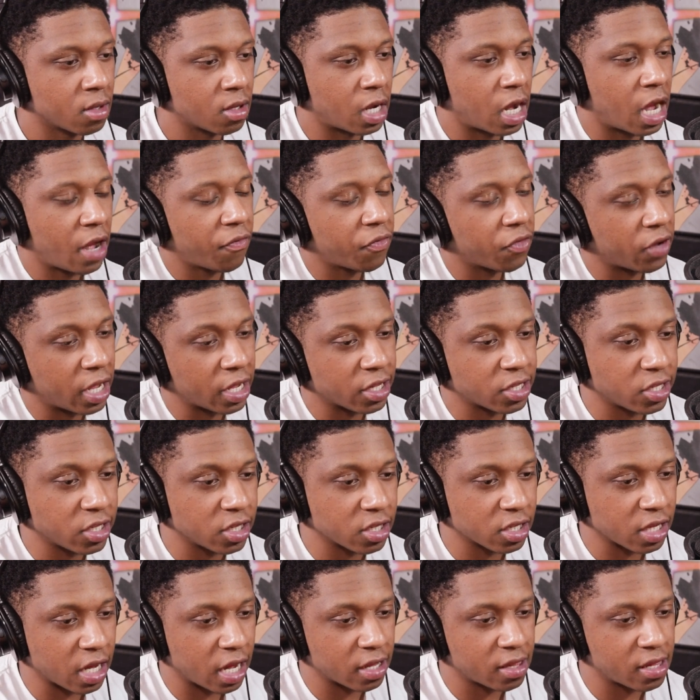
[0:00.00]
I feel like she
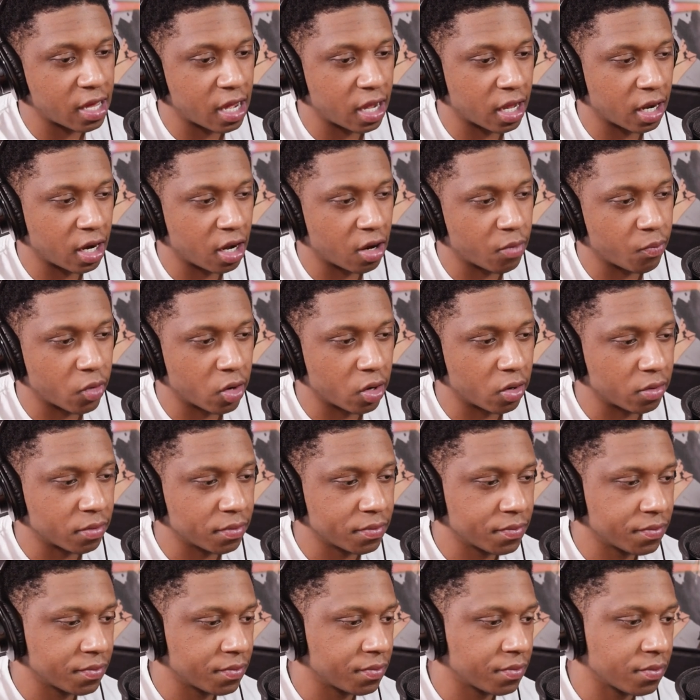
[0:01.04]
just got taken out, bro.
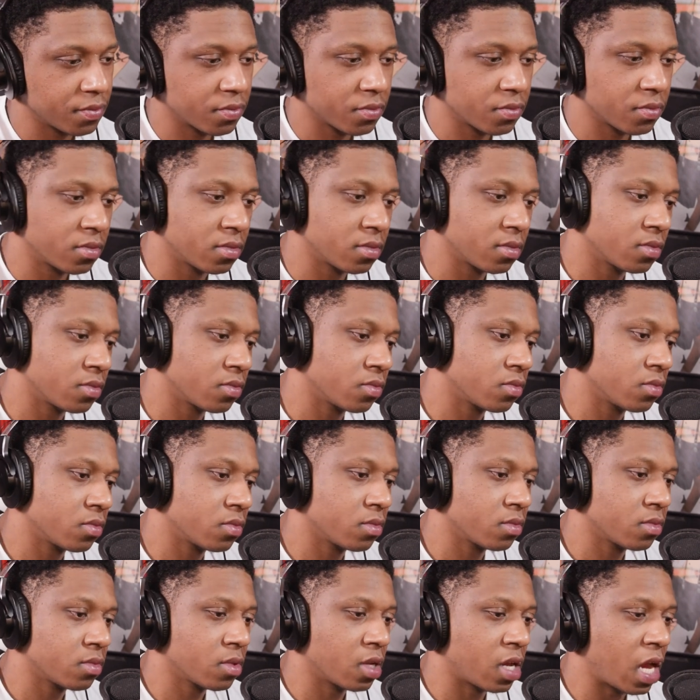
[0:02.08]

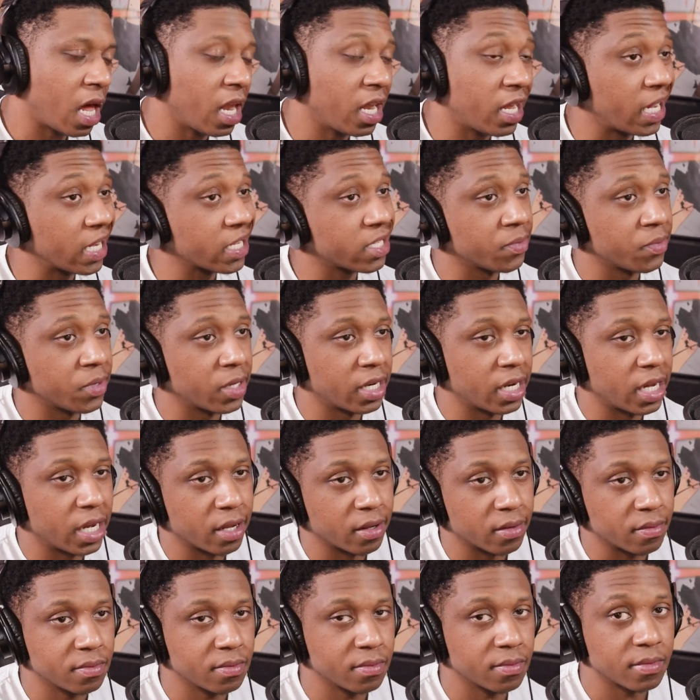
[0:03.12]
I liked
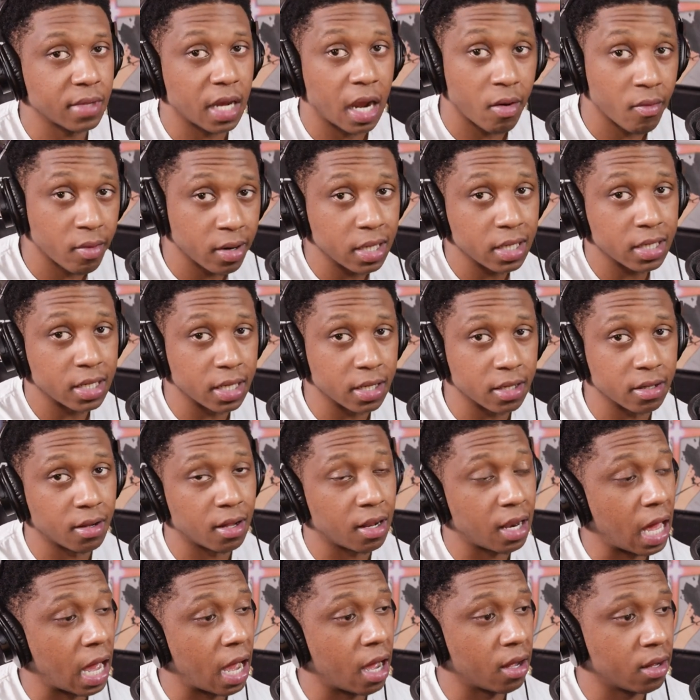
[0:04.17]
Midnight. I really did, a
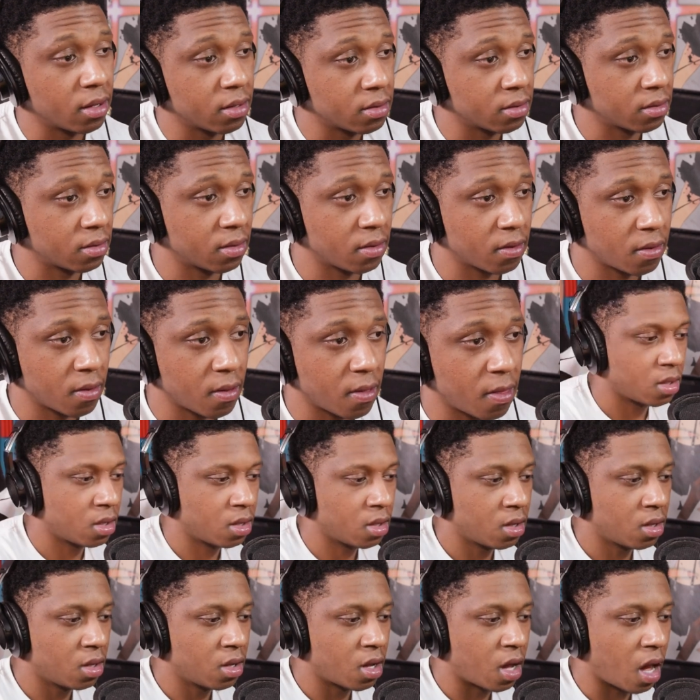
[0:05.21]
lot.
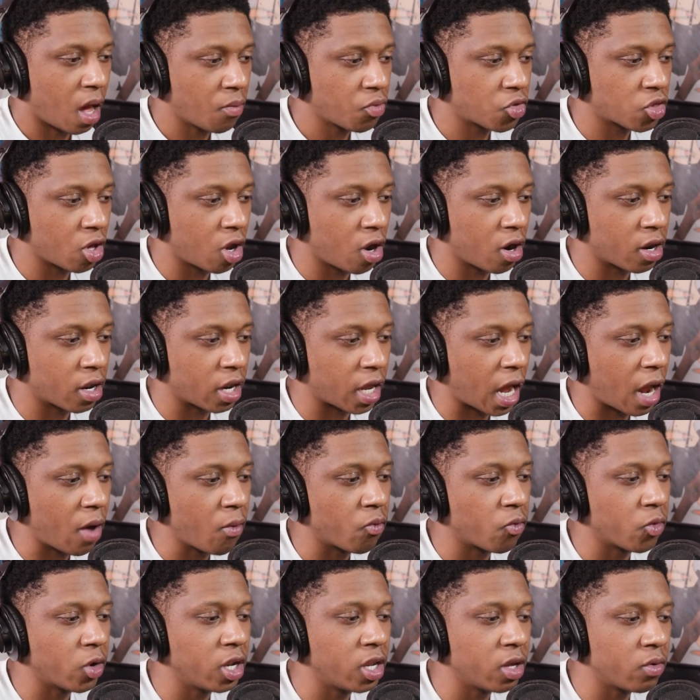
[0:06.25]
I'm sorry, like, I
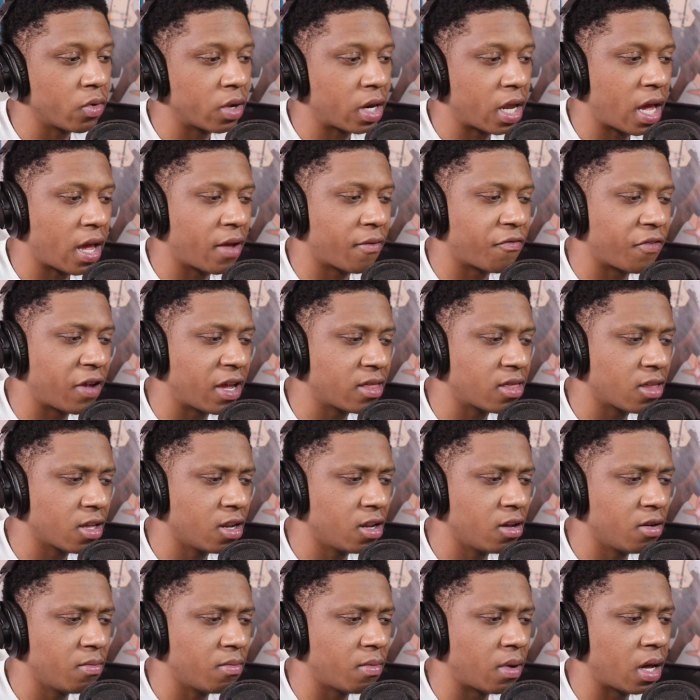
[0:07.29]
really want to have faith in
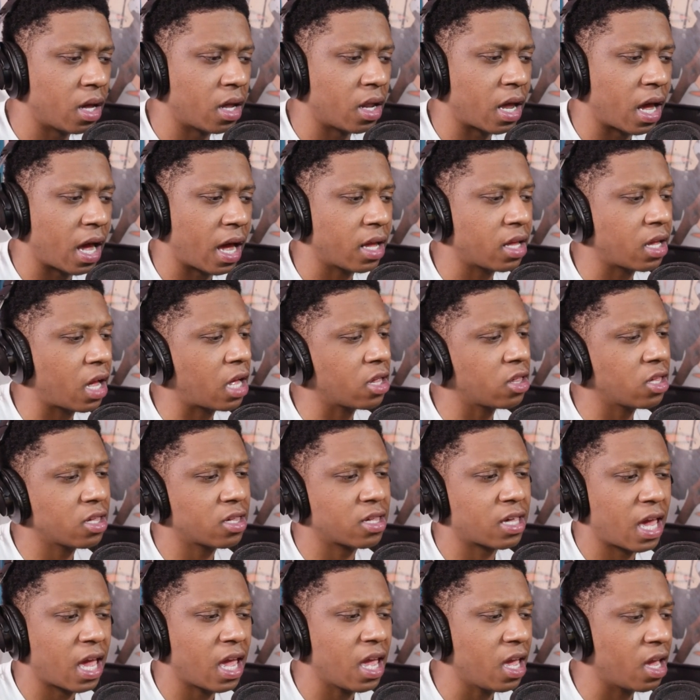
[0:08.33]
them, but I
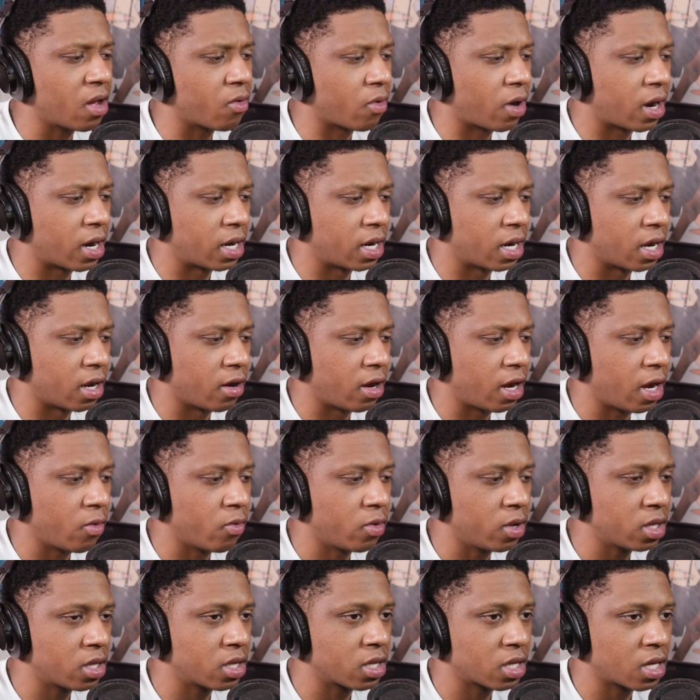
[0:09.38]
just can't right now. I
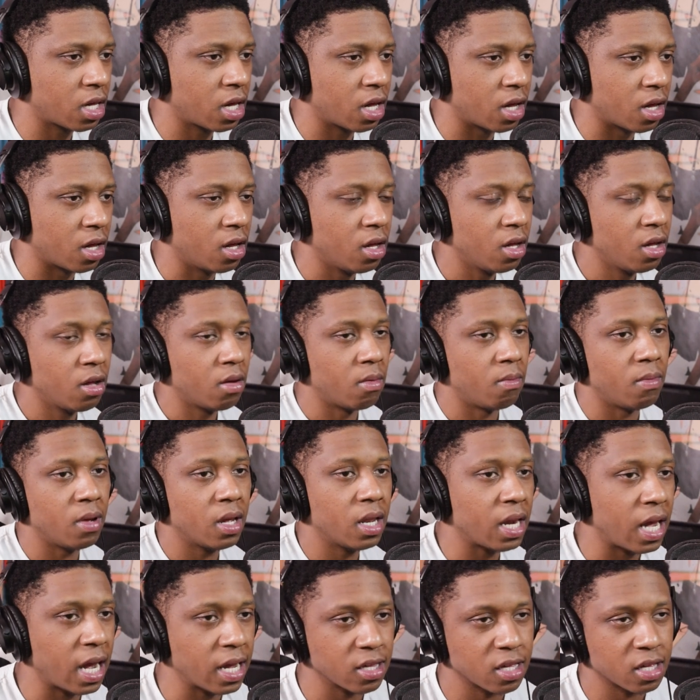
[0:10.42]
really just can't.
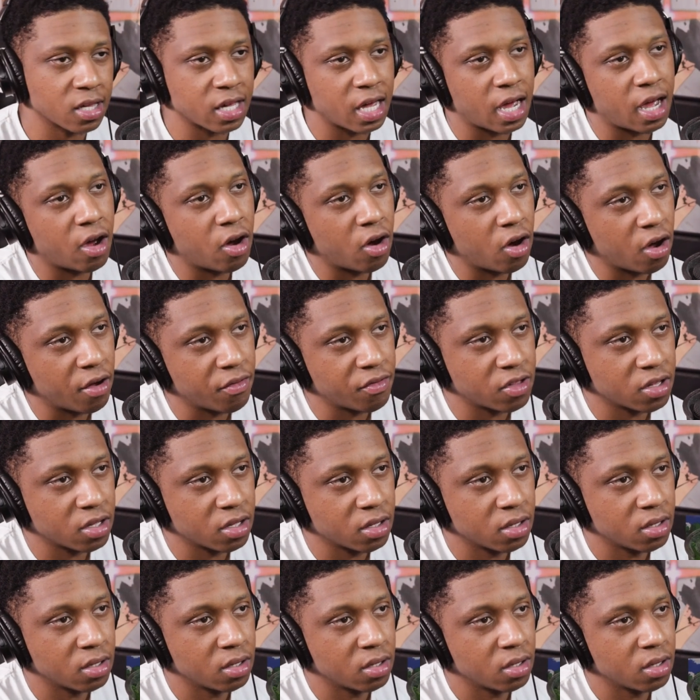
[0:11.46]
Midnight just got offed.
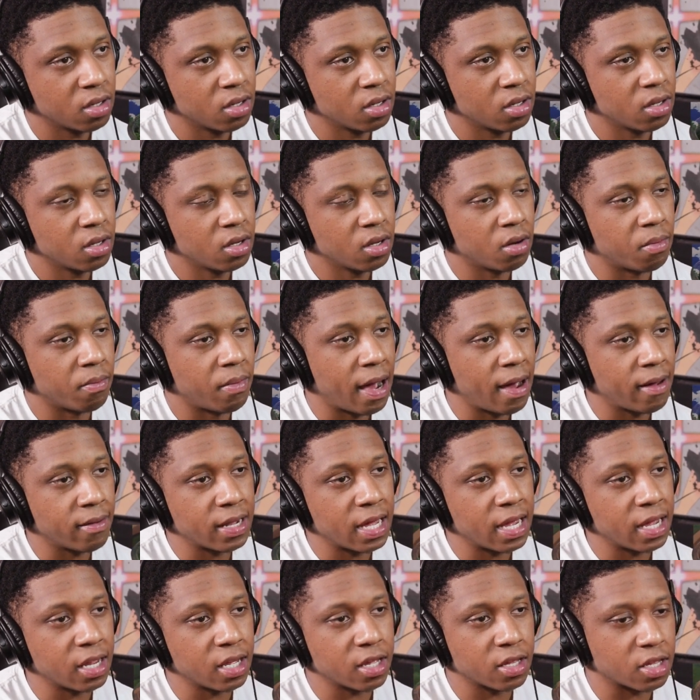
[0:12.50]
Mount
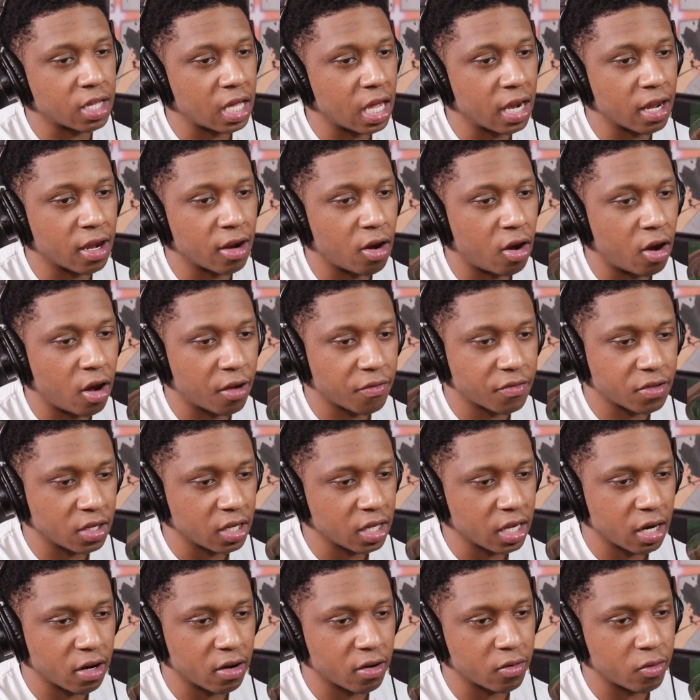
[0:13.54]
Lady is getting offed.
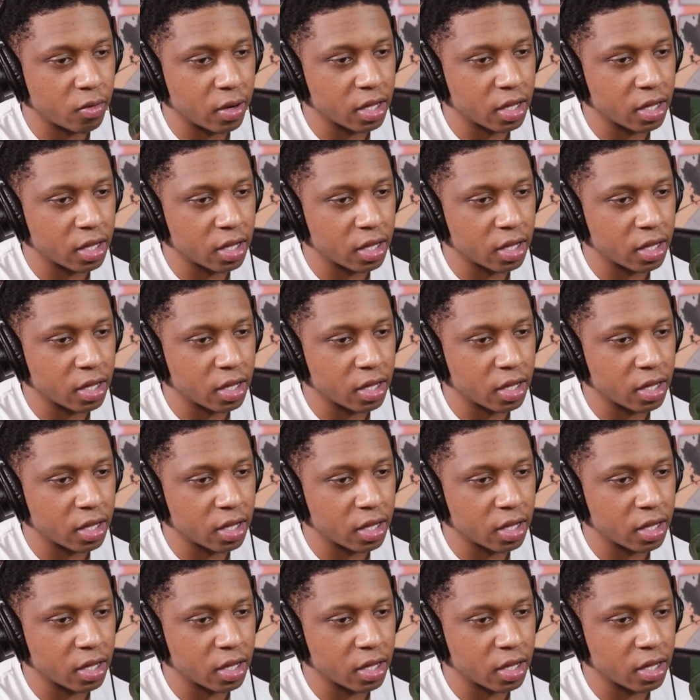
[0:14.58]
Look at her, the